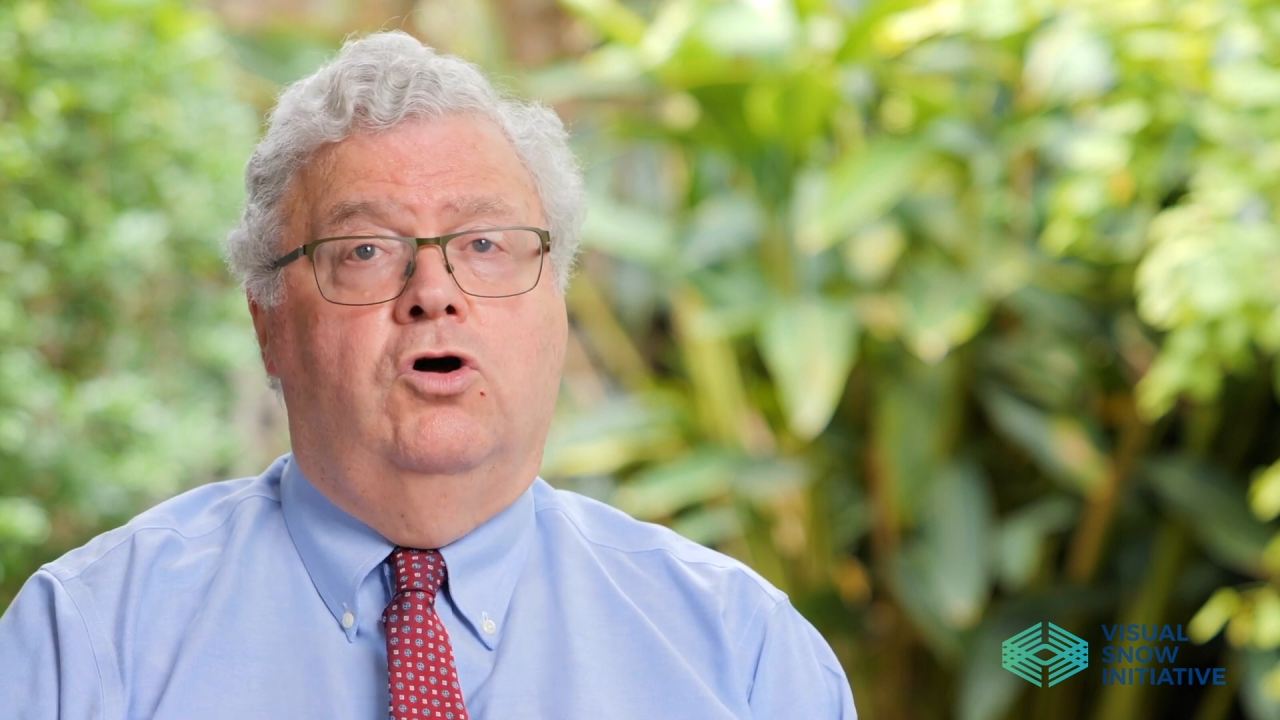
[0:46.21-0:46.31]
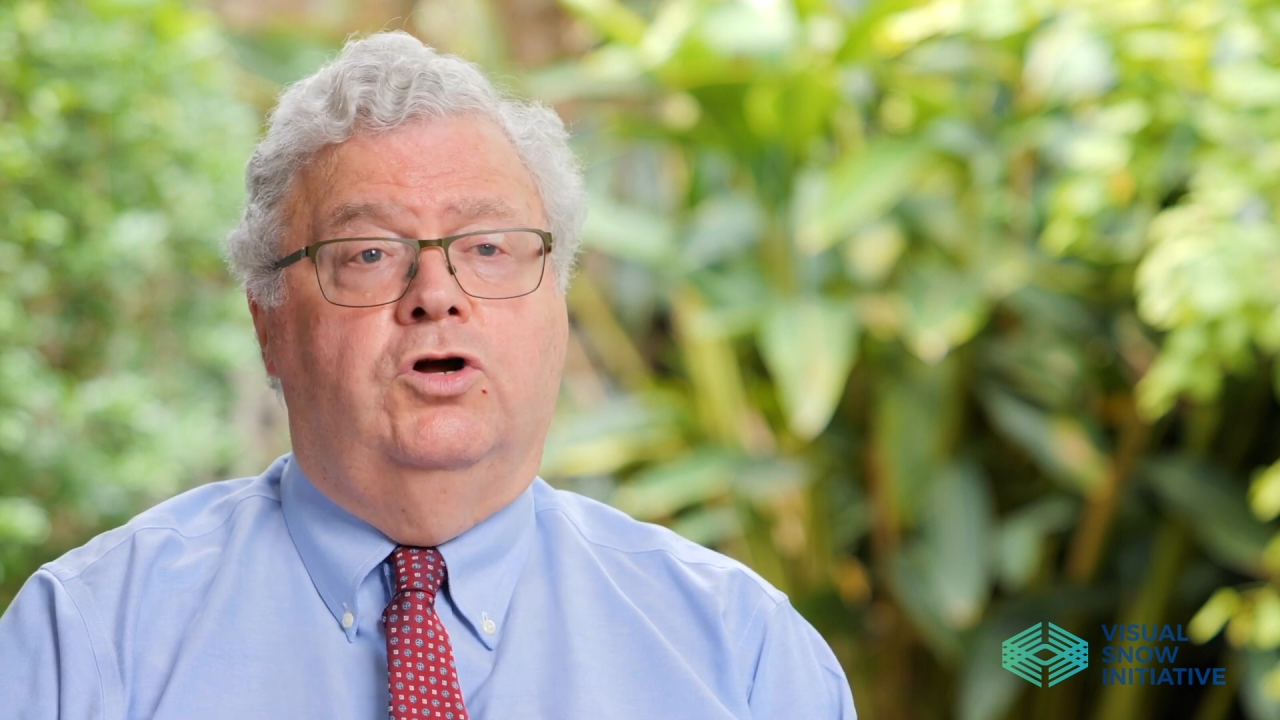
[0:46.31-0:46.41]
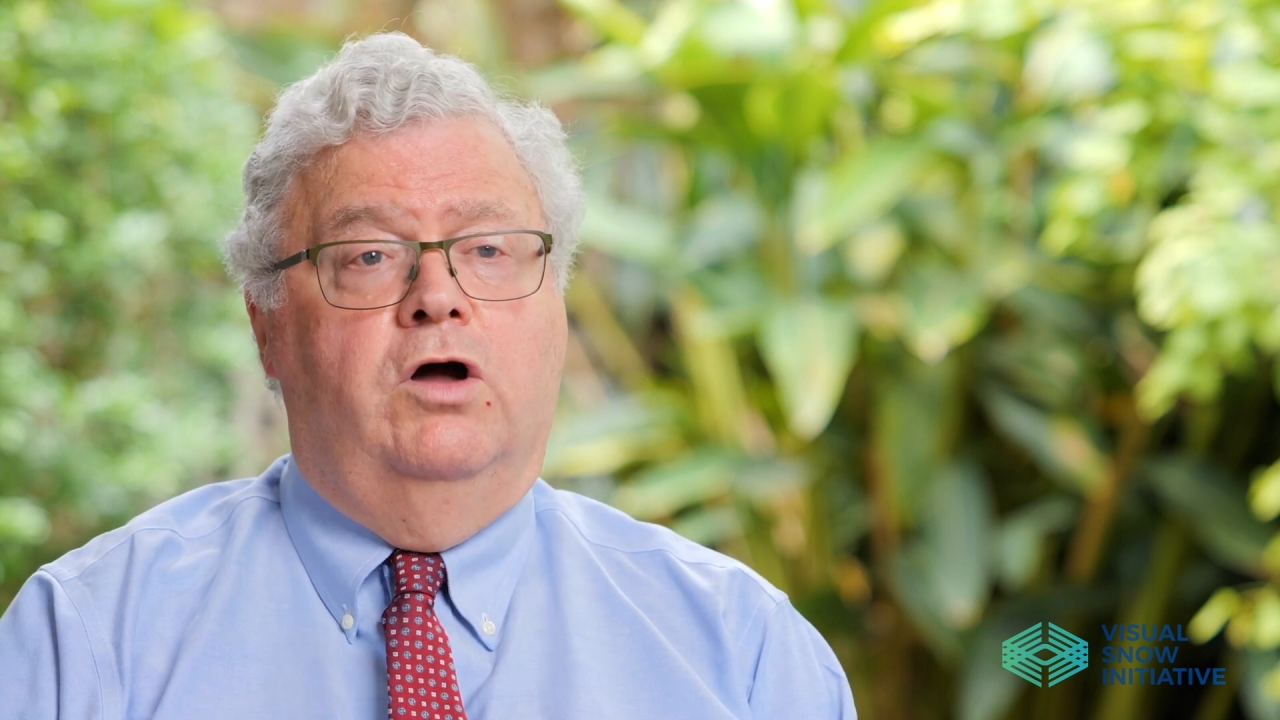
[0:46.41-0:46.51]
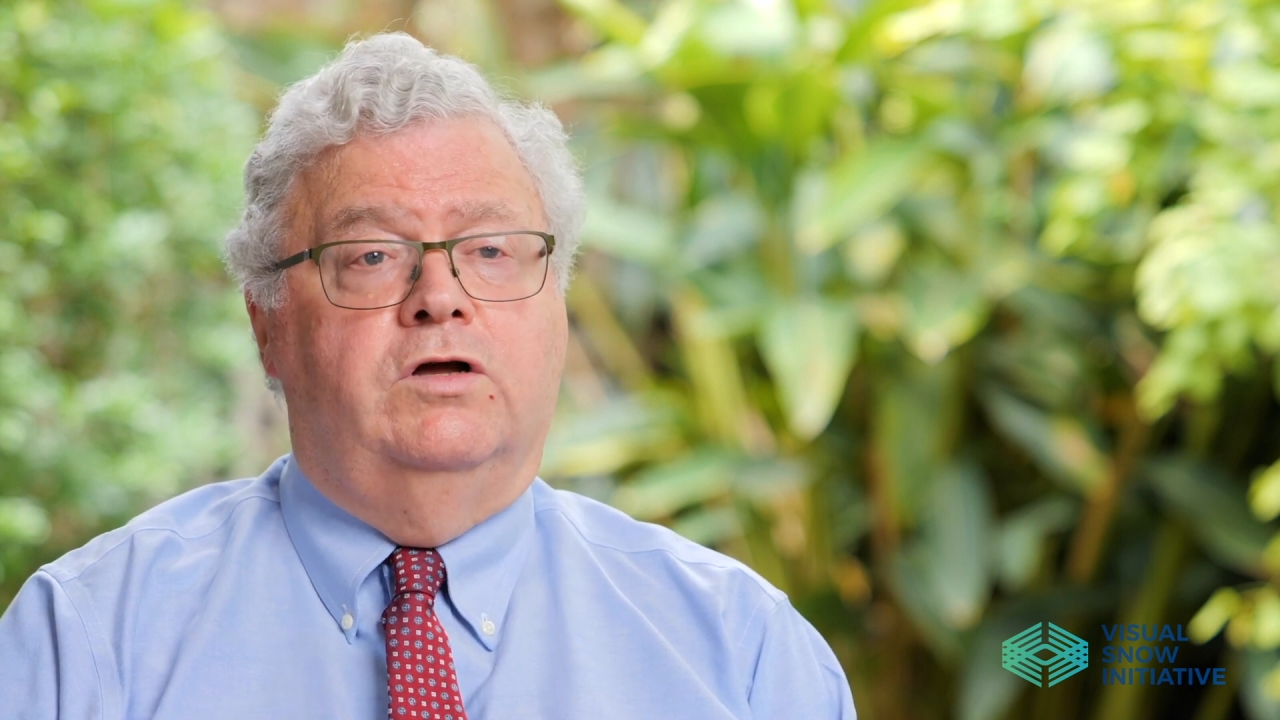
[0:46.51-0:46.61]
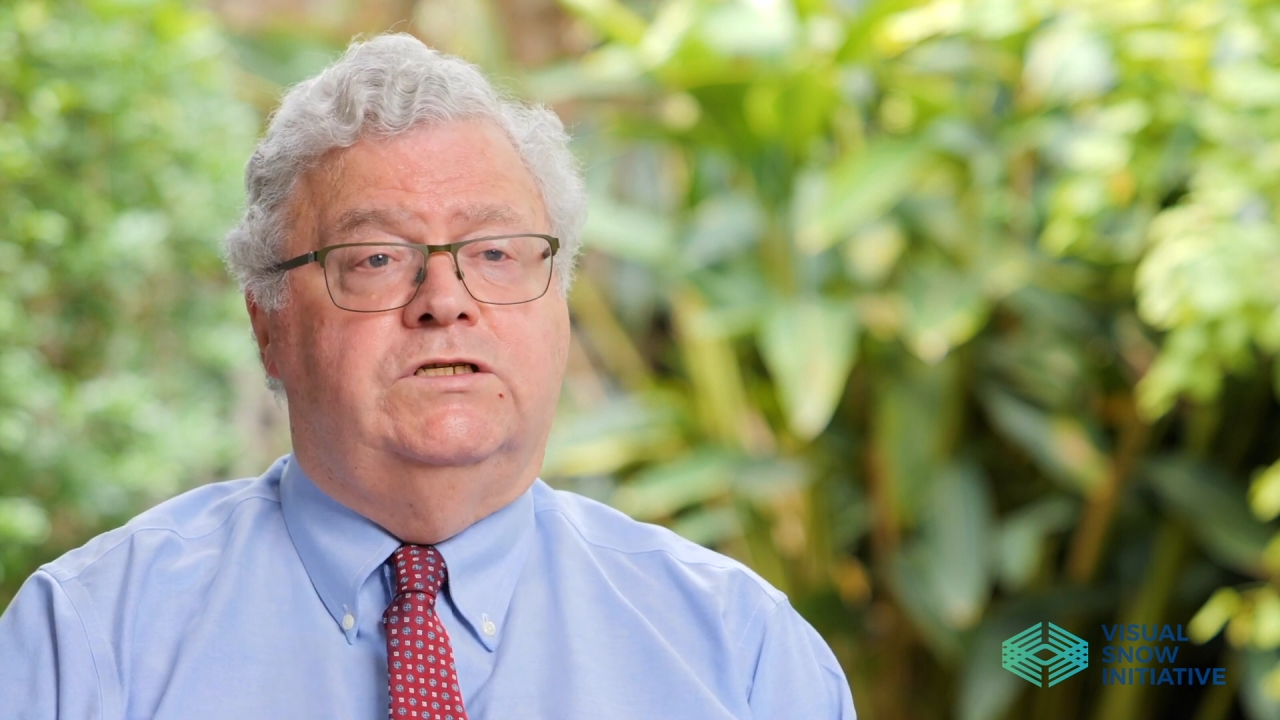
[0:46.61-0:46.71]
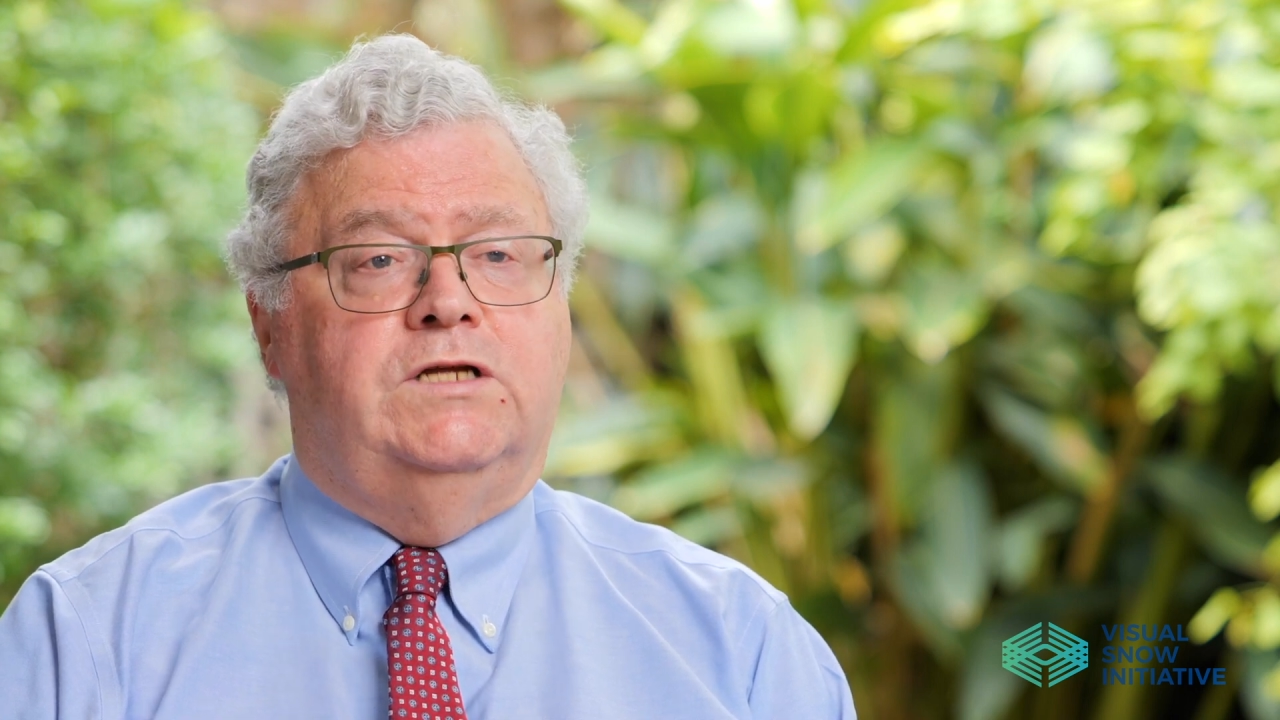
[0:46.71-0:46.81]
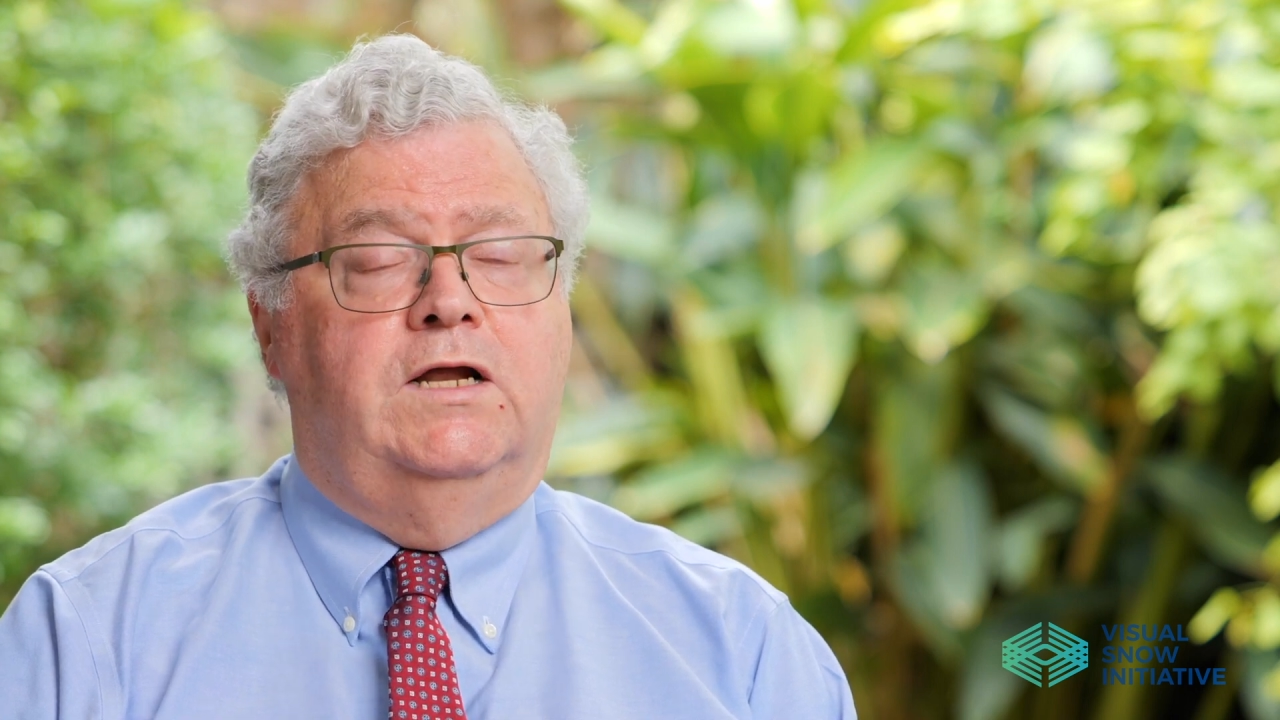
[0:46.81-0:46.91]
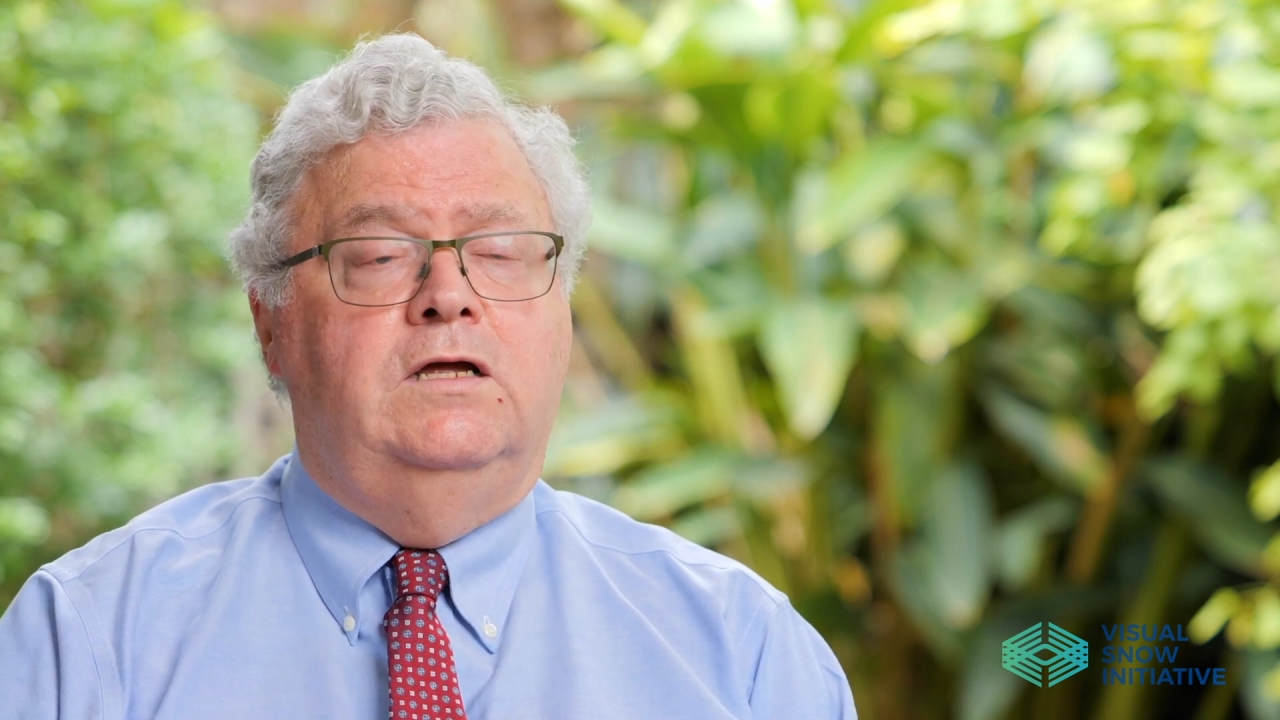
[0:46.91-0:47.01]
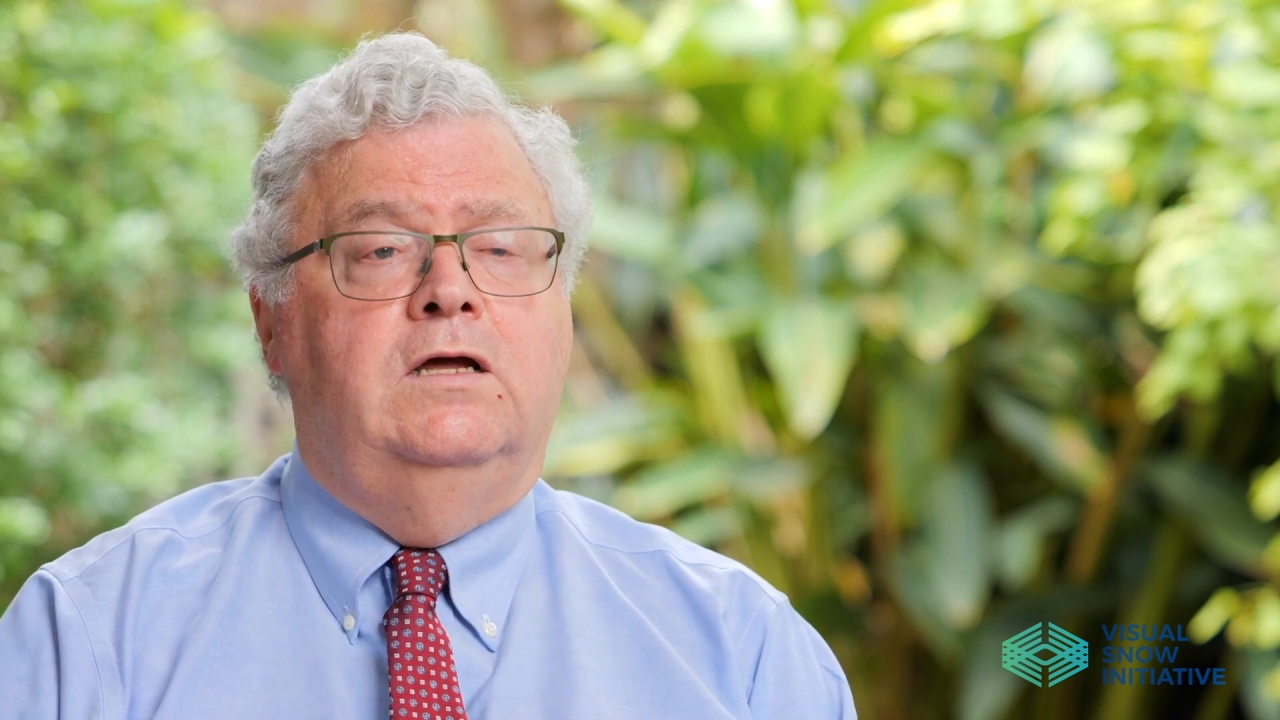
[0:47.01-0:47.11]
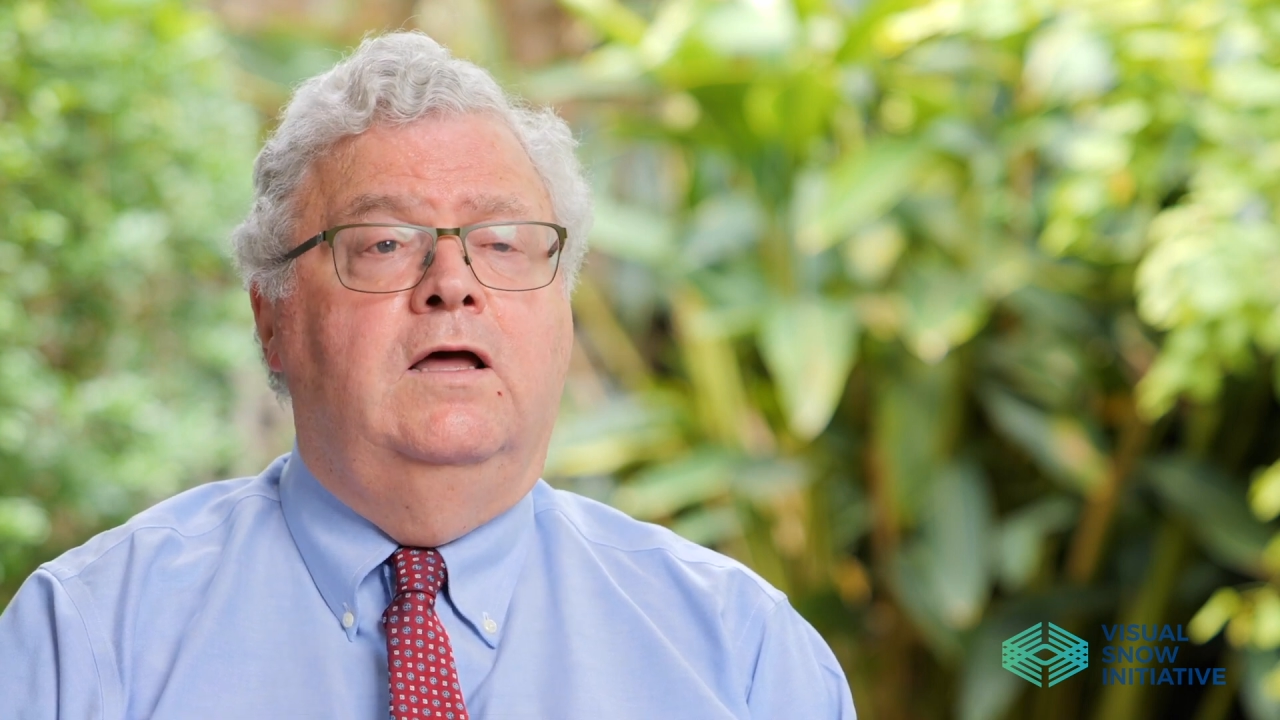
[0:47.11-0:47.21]
ongoing
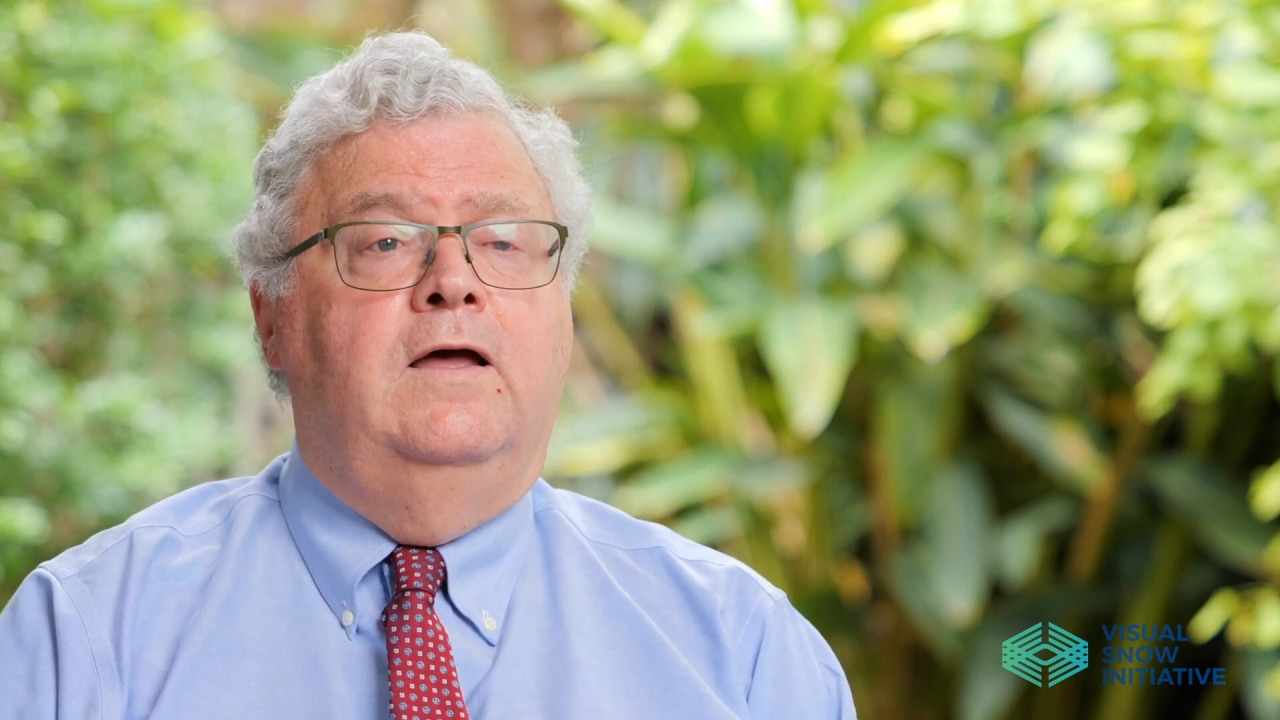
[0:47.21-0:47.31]
study.